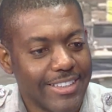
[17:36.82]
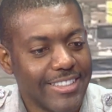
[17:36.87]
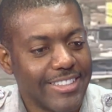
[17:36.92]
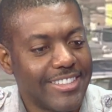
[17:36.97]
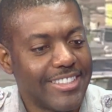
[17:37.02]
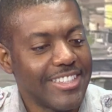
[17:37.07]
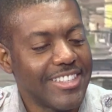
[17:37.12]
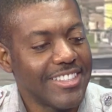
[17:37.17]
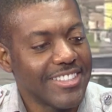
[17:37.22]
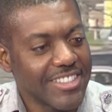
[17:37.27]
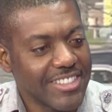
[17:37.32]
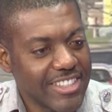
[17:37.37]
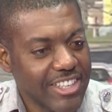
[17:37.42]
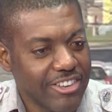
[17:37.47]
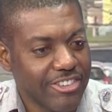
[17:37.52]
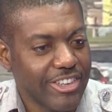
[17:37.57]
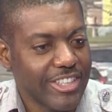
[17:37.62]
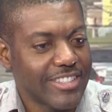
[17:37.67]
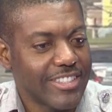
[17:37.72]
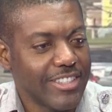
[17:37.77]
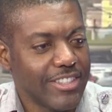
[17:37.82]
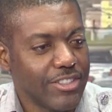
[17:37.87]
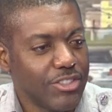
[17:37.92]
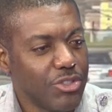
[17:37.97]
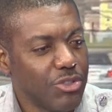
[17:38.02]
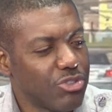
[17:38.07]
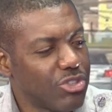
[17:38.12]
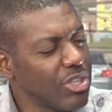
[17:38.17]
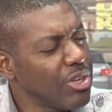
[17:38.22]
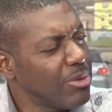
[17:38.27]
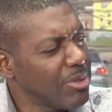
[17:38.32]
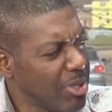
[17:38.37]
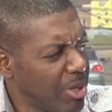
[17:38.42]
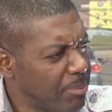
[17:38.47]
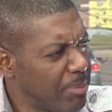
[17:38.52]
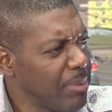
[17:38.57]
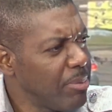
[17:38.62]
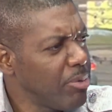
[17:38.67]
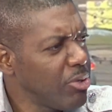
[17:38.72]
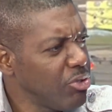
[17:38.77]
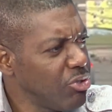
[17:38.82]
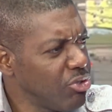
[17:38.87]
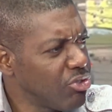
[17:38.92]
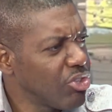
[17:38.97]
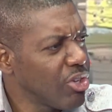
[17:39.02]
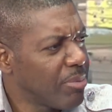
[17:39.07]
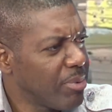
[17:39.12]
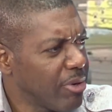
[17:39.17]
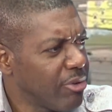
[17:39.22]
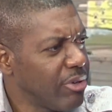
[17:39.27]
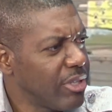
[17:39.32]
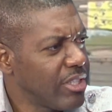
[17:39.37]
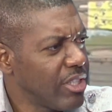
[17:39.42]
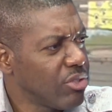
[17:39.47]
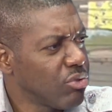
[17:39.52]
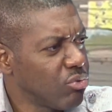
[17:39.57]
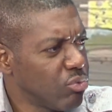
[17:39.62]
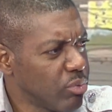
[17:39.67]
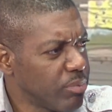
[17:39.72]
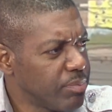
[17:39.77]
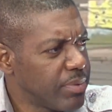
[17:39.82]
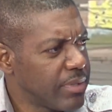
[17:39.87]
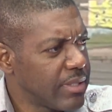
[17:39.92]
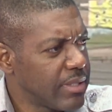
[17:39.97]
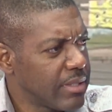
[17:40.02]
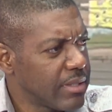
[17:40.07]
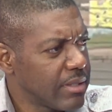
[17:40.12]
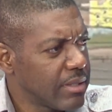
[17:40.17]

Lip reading: citizens' arrest is usually, there are people usually operate in groups.